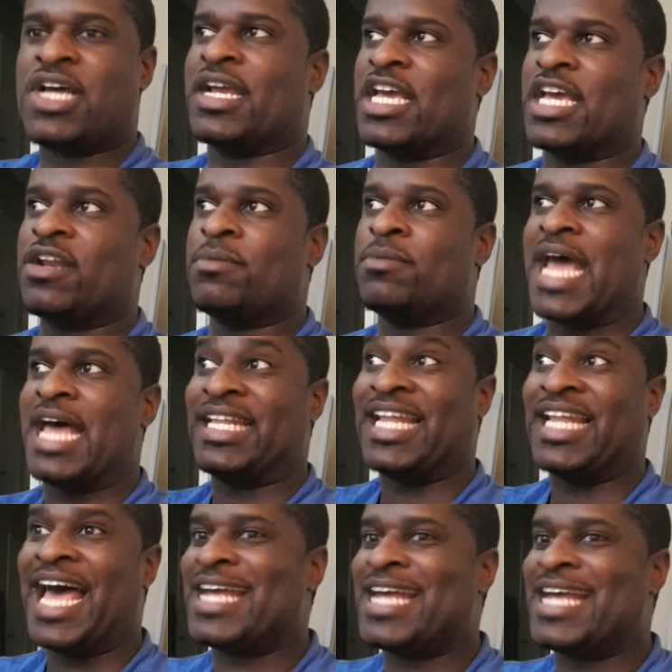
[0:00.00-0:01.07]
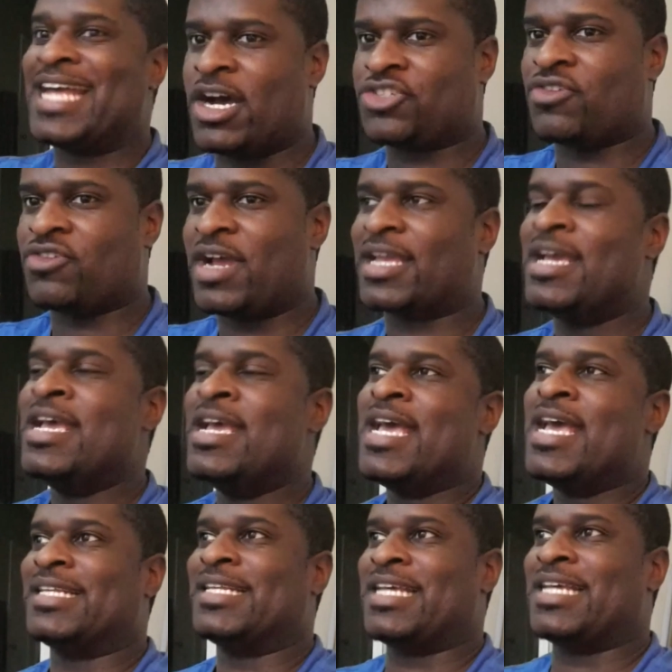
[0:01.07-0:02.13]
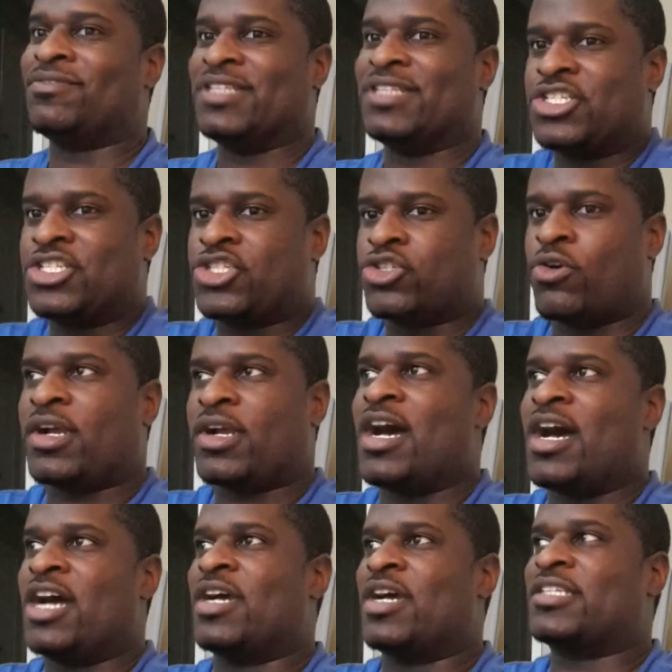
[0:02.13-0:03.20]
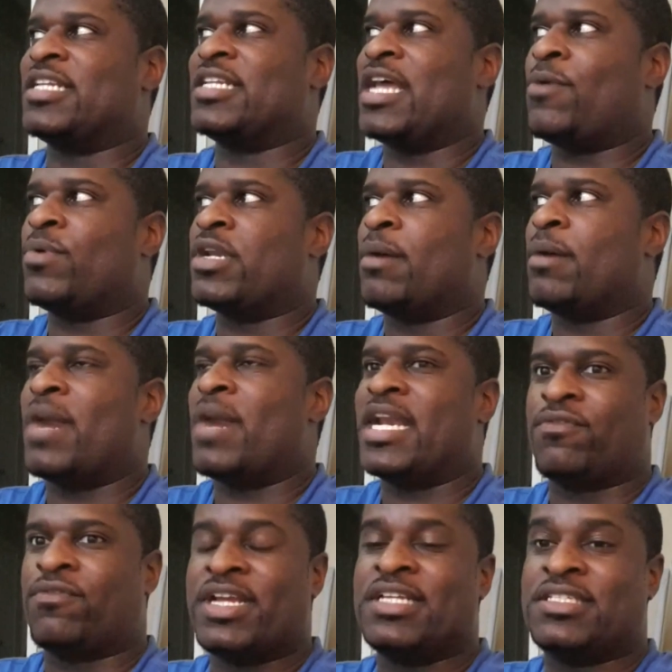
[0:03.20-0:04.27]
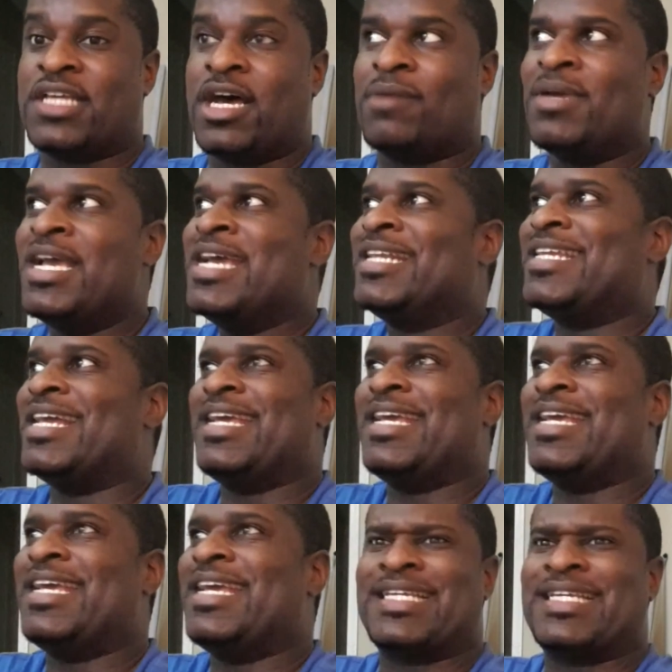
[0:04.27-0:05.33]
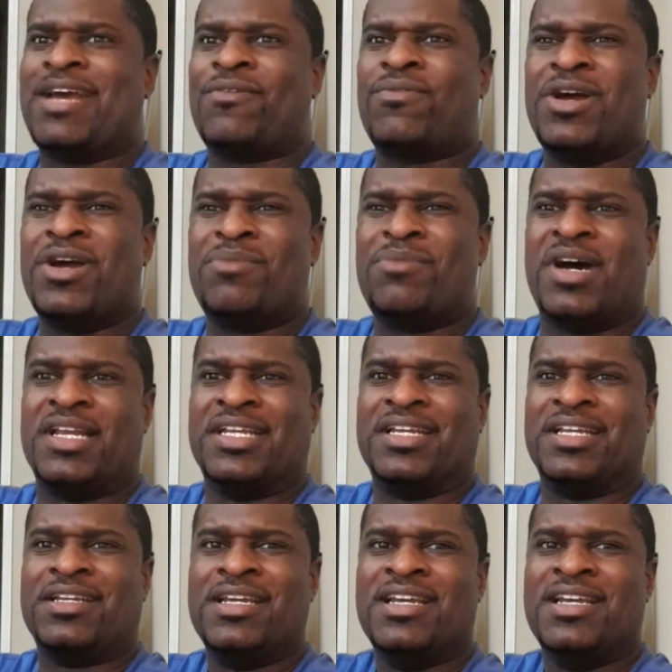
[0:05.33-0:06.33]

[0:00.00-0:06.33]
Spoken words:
Get him that last contract instead of these short contracts, and then when the money rees up, then he has to get real money.